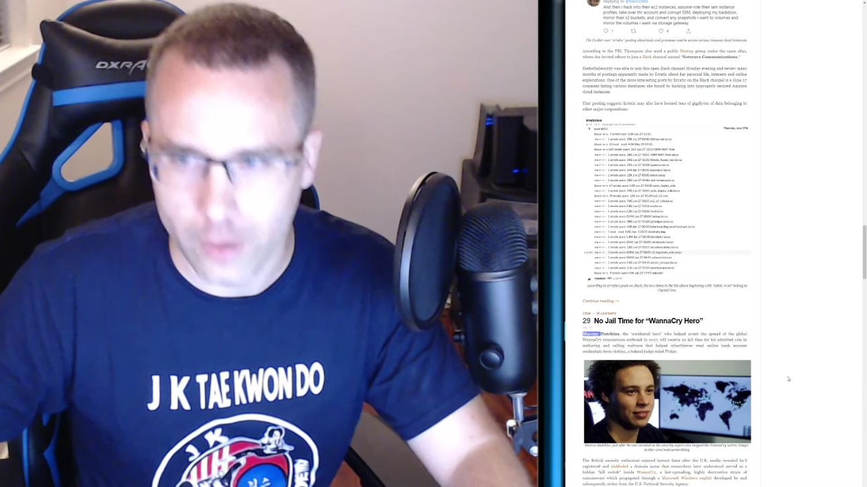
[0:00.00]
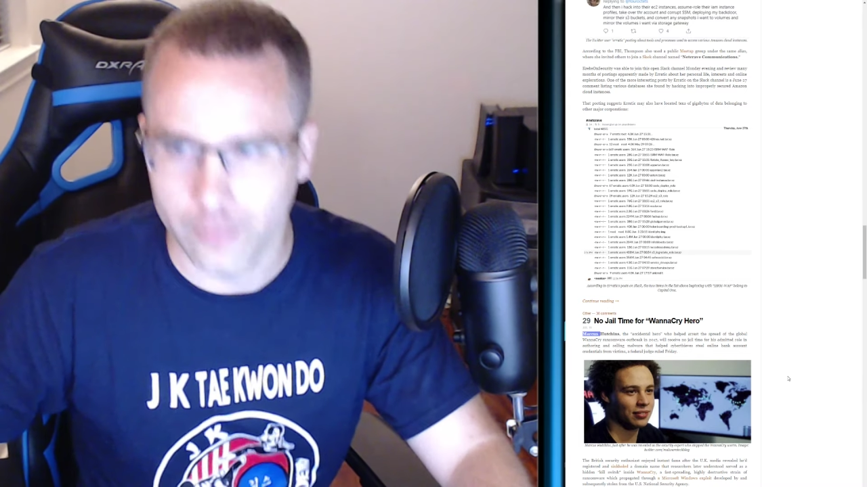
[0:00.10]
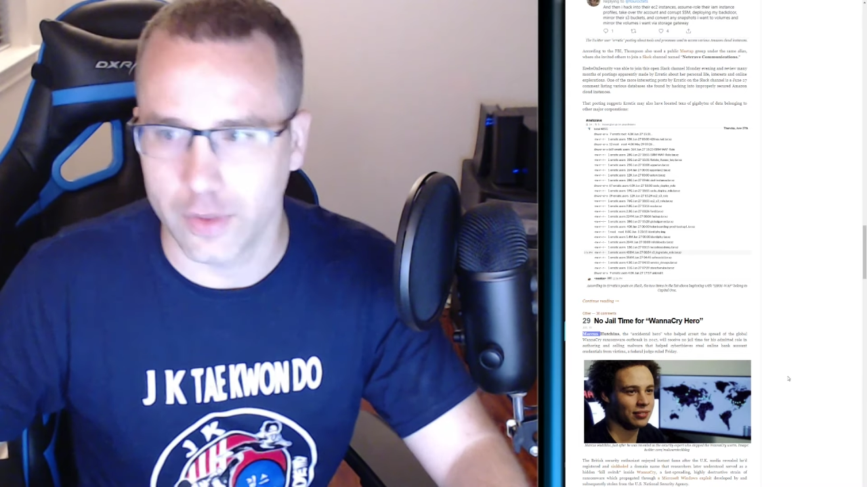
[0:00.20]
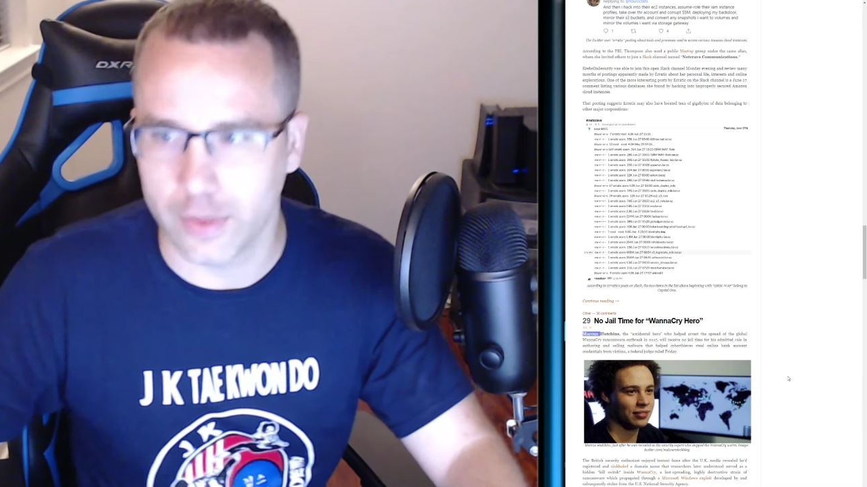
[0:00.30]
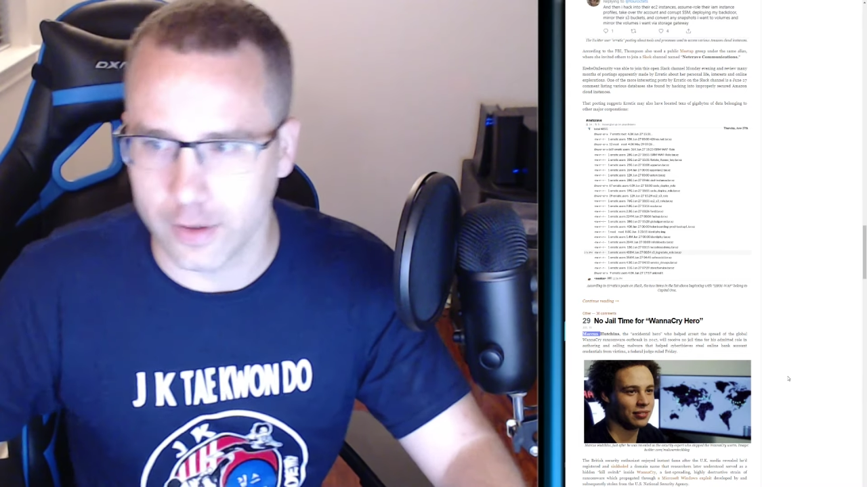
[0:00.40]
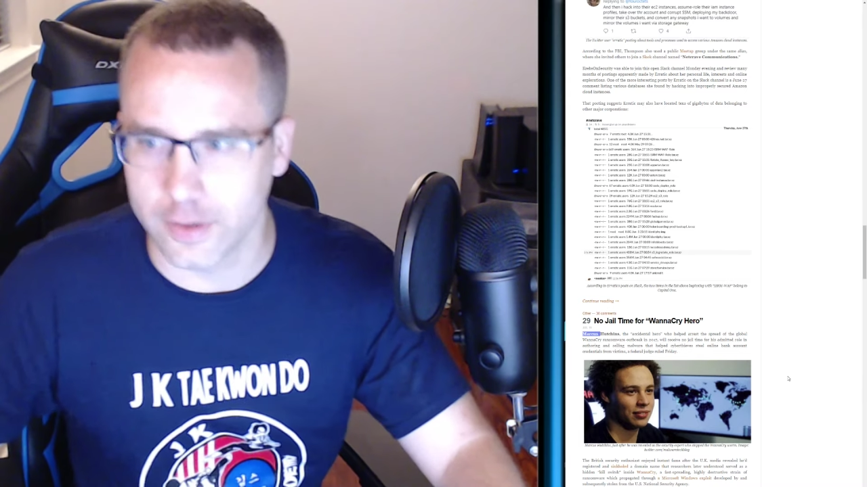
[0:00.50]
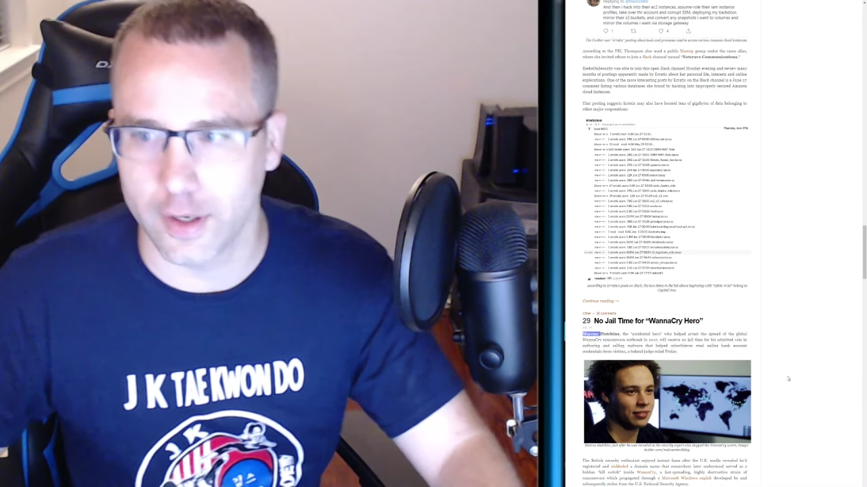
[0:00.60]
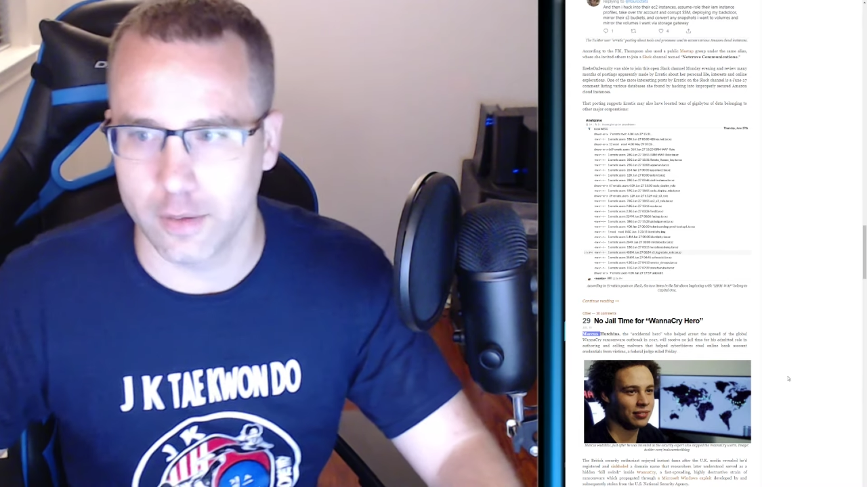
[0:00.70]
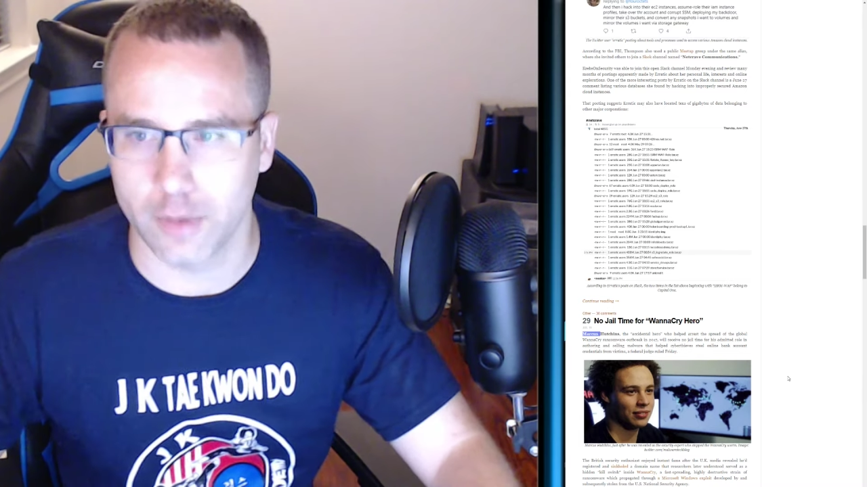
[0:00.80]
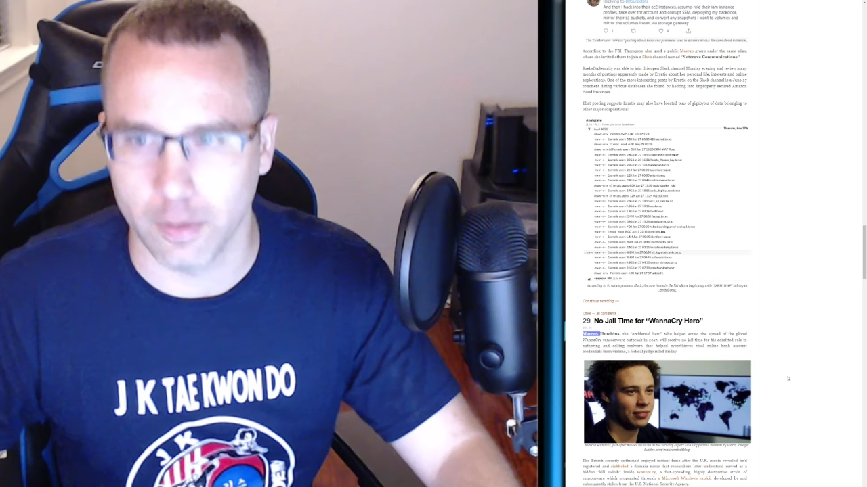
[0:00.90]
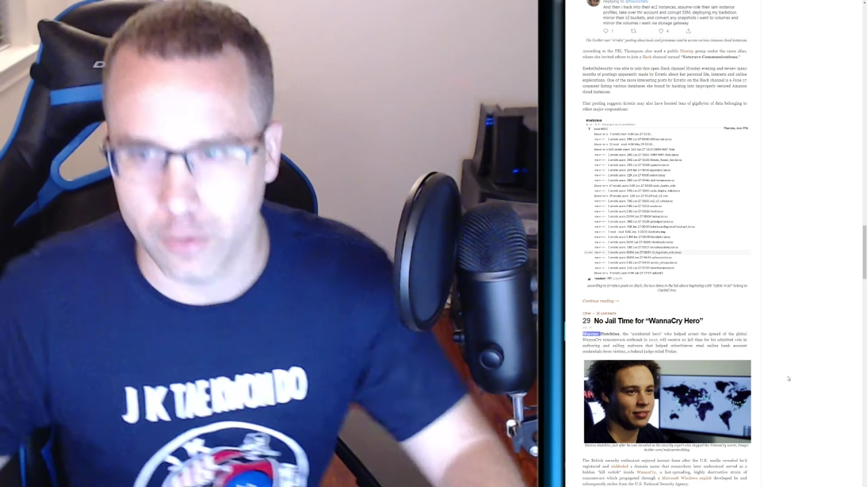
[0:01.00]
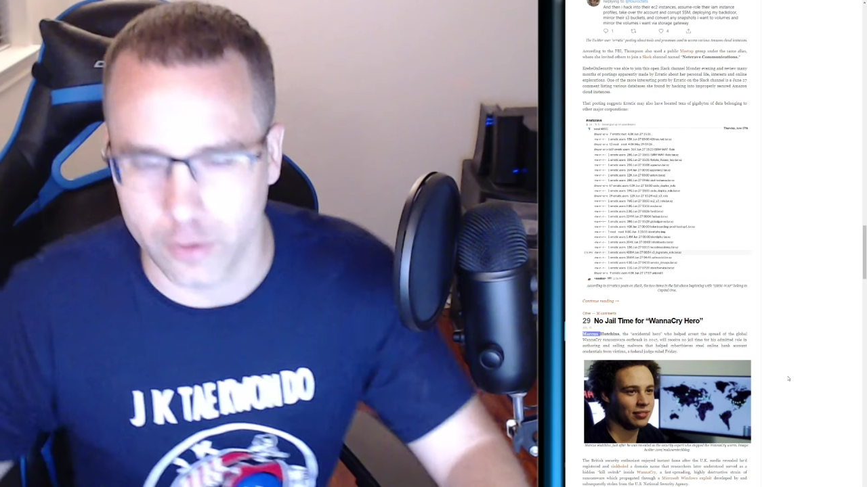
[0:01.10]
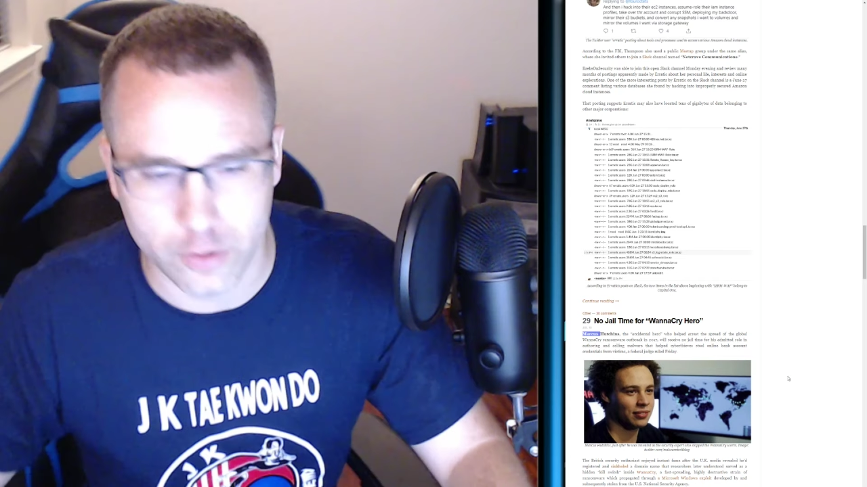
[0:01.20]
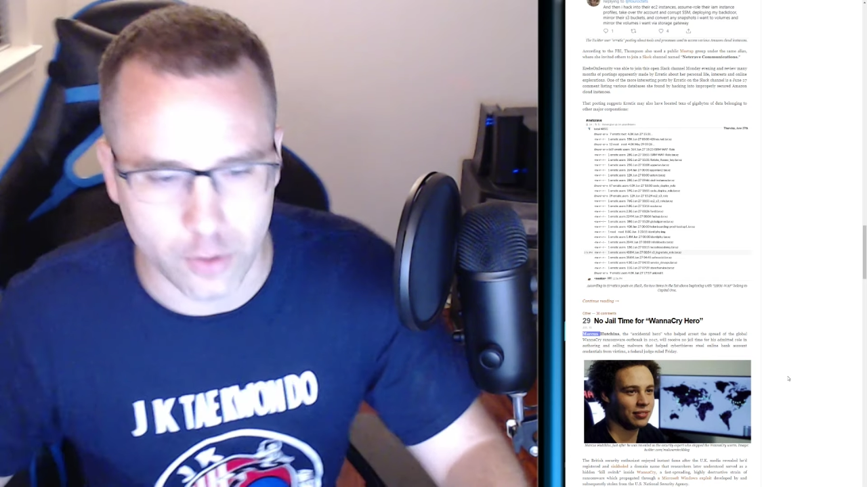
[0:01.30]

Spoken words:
things that I'm going to do.